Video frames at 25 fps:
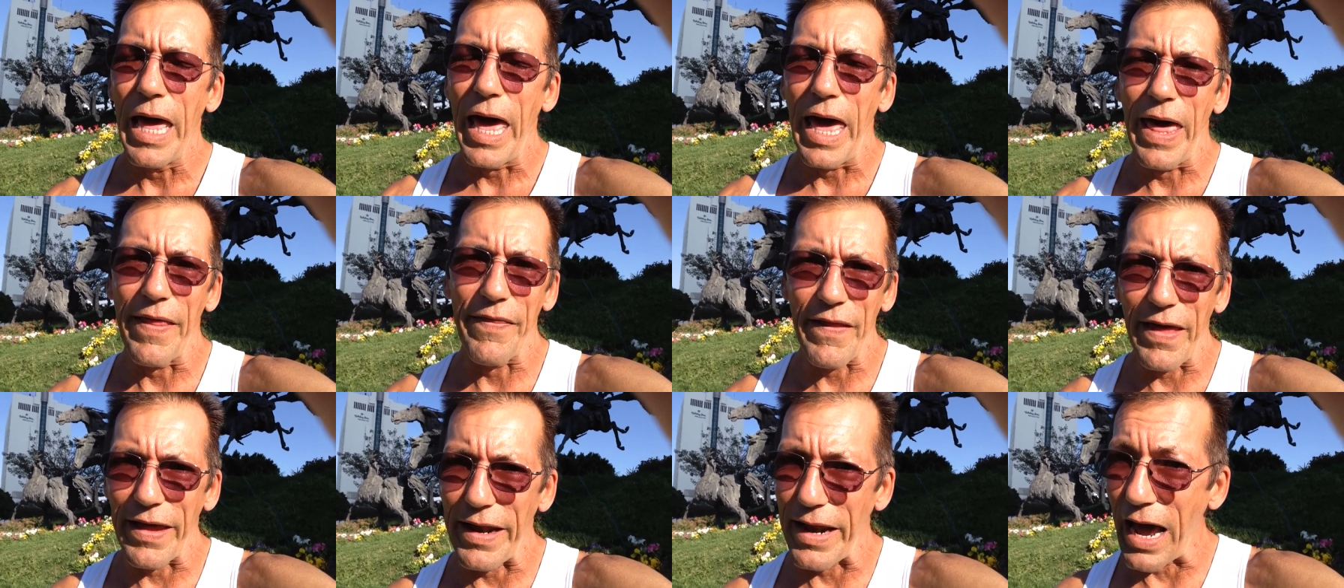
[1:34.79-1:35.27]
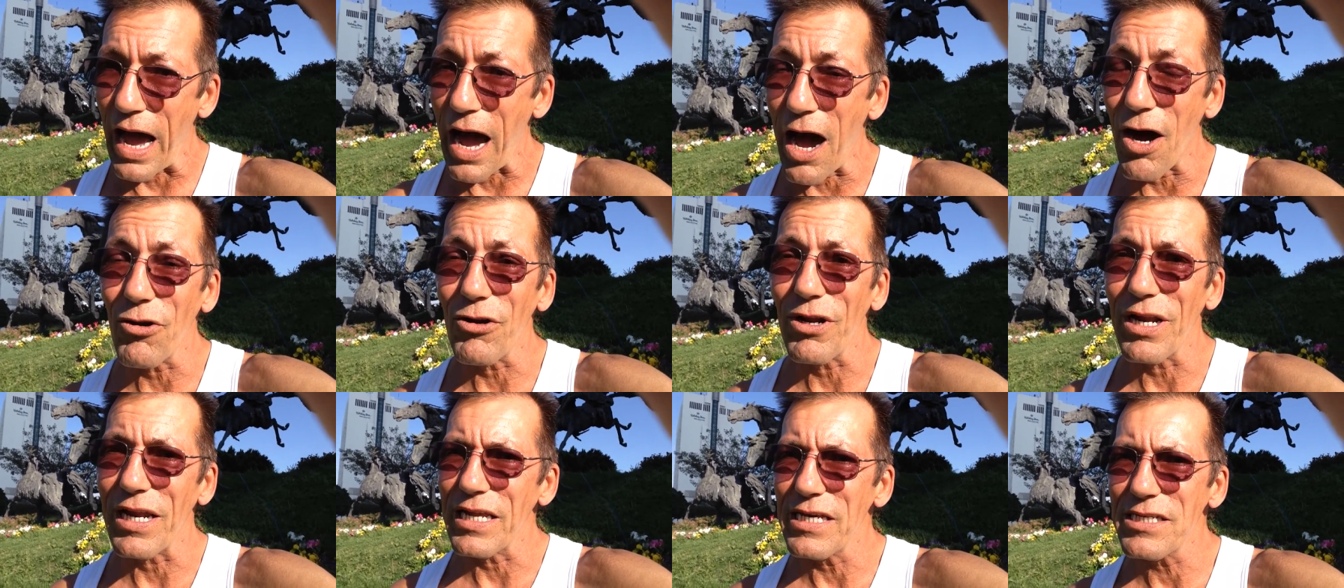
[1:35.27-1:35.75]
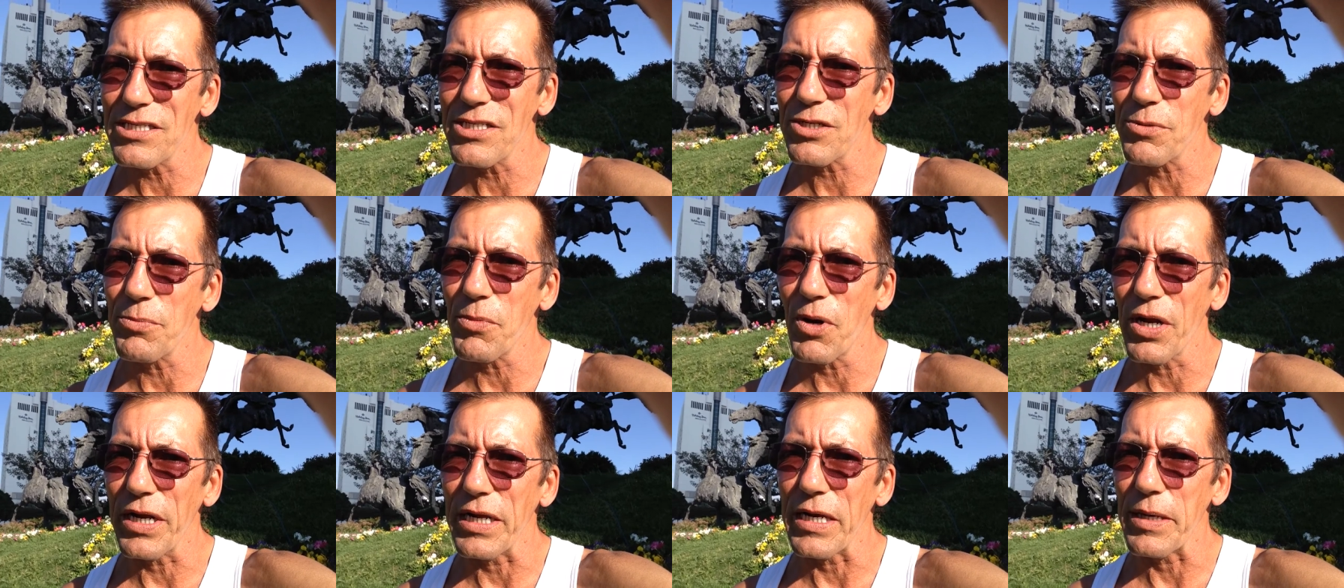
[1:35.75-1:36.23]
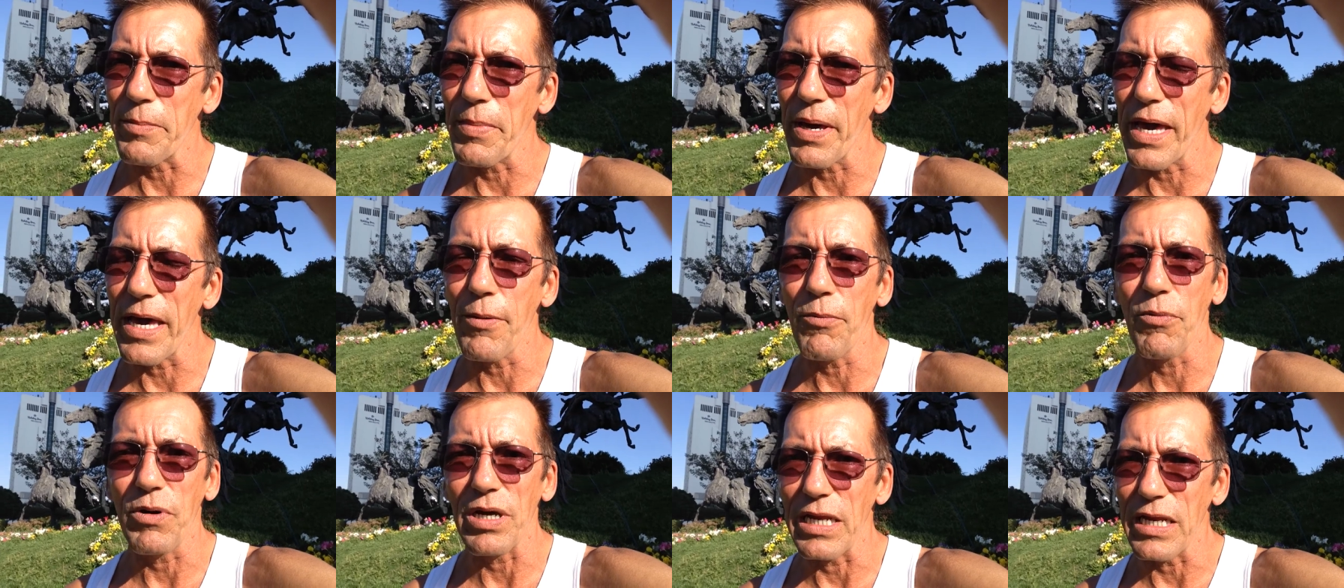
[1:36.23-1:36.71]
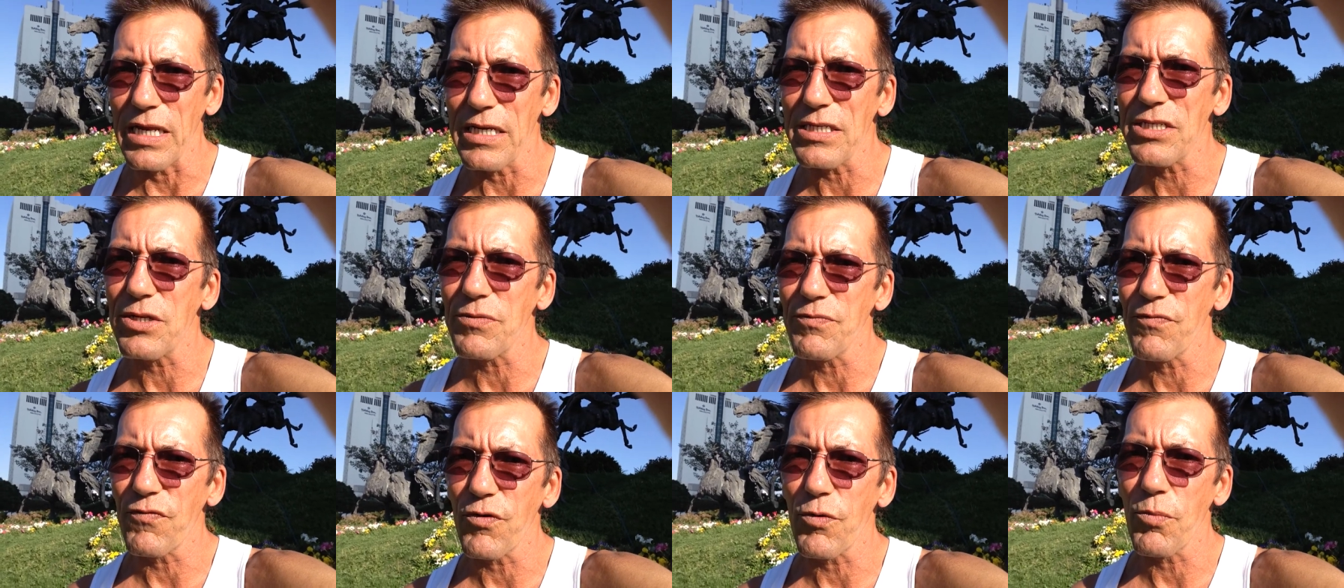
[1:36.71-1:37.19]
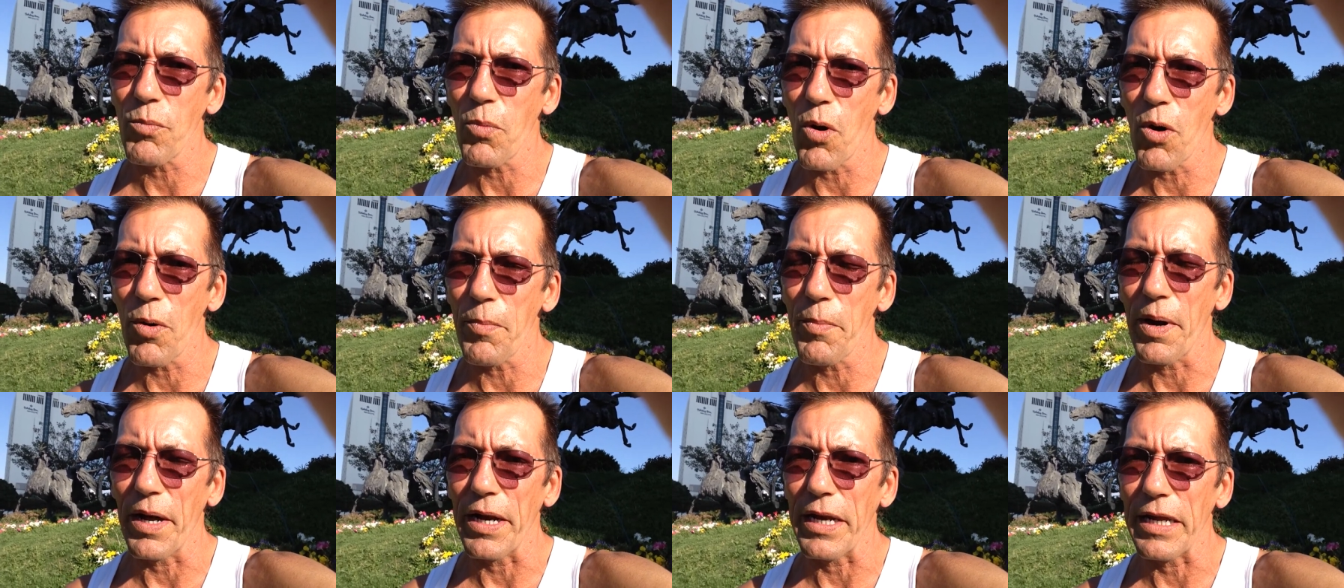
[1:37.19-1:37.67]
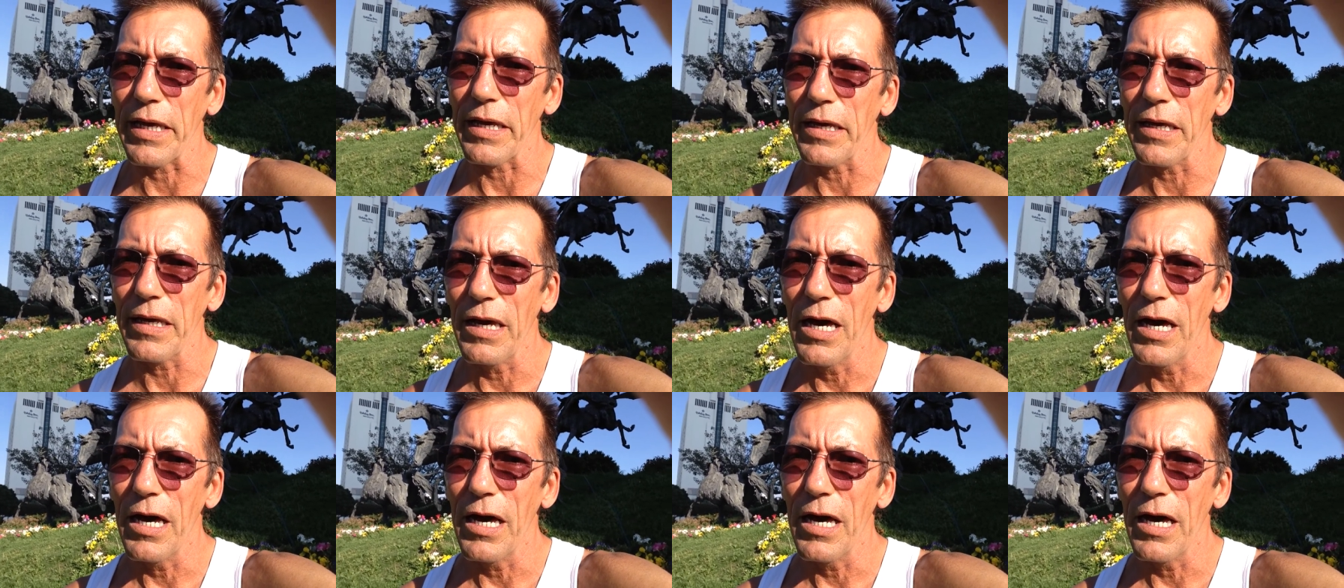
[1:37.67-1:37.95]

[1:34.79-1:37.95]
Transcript: and then how to list them on eBay. We list them for more money.